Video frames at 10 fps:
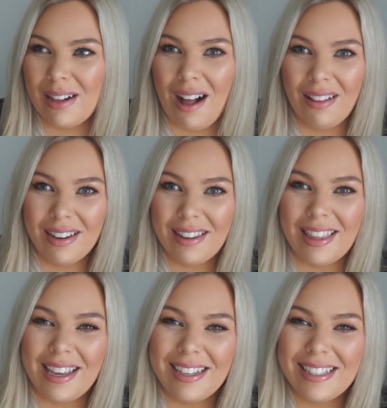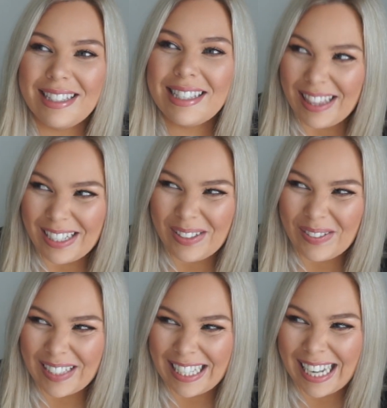colored things. I think she'll
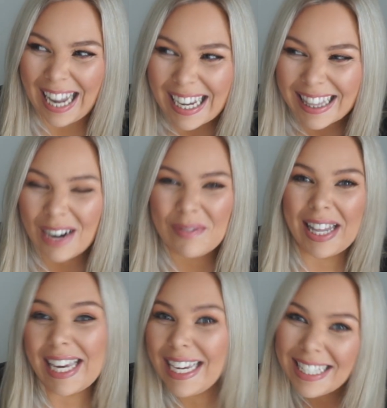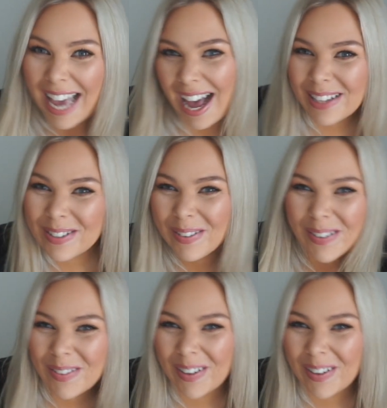really like that. I'll be like, here's a housewarming